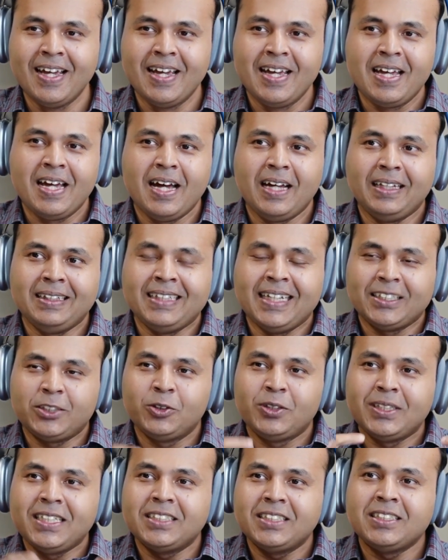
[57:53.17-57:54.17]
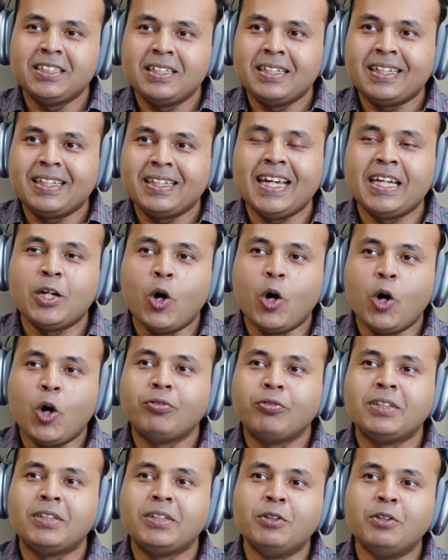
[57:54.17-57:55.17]
the association can
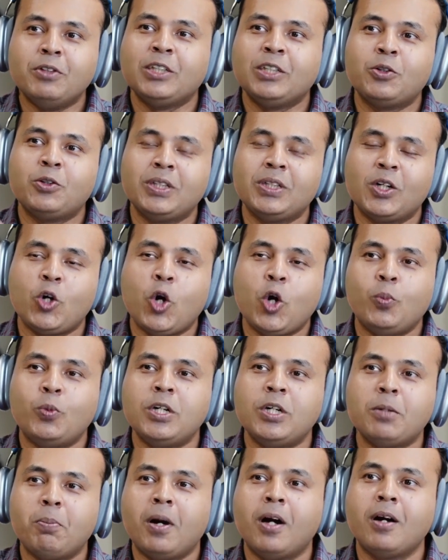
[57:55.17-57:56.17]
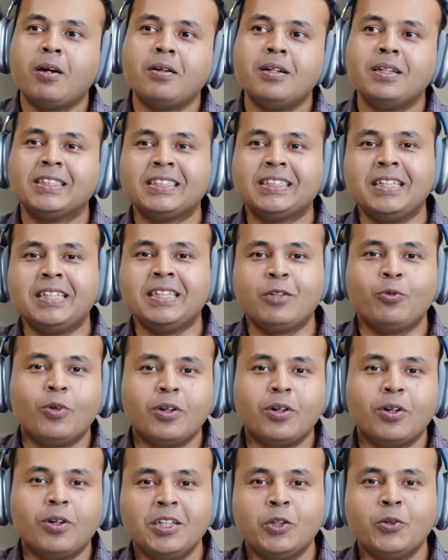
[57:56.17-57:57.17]
often reach out to the corporate partners
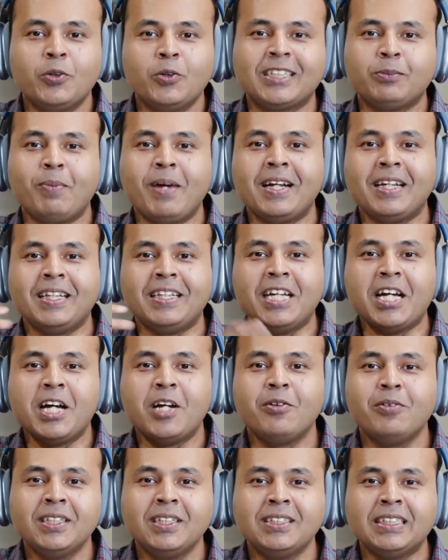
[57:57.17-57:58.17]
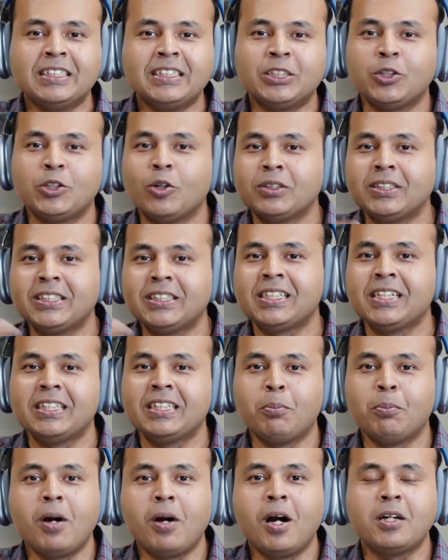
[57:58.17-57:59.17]
network to expand their reach. It's not just
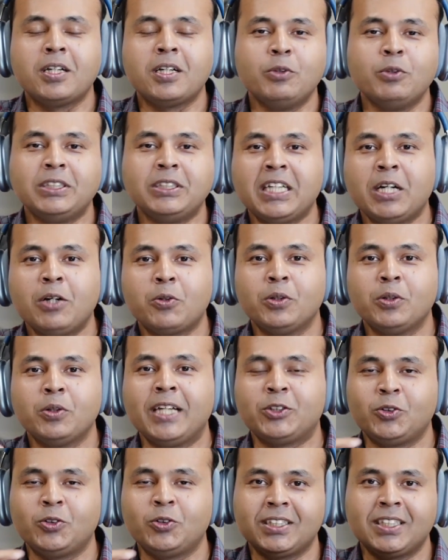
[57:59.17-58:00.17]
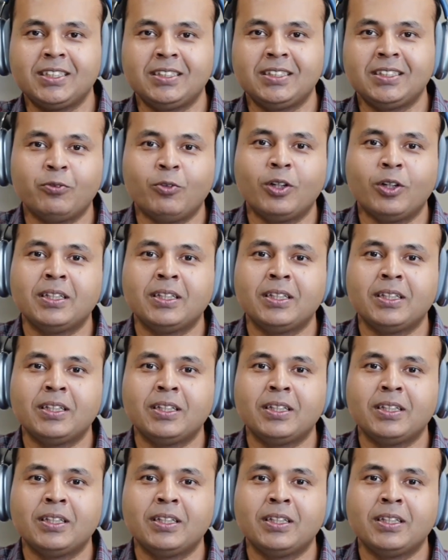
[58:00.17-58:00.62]
the partner reaching out to the association's network. The